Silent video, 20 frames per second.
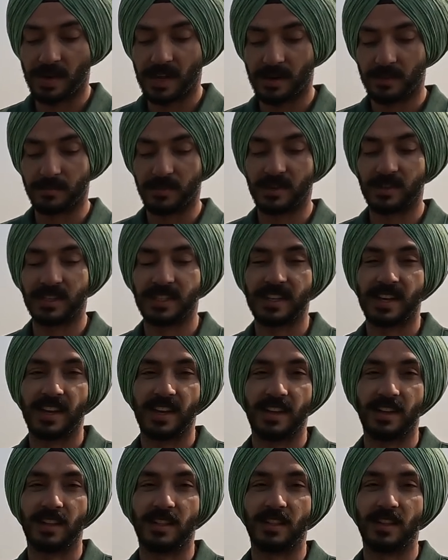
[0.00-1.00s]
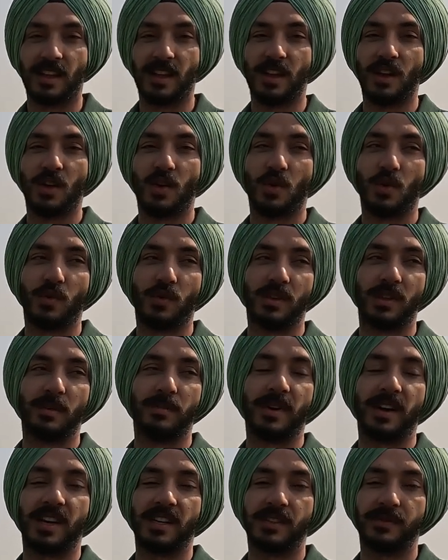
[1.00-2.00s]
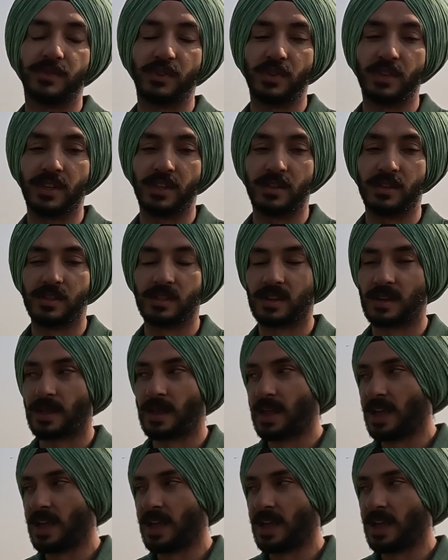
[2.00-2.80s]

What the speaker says: and bust cycle over the past few years.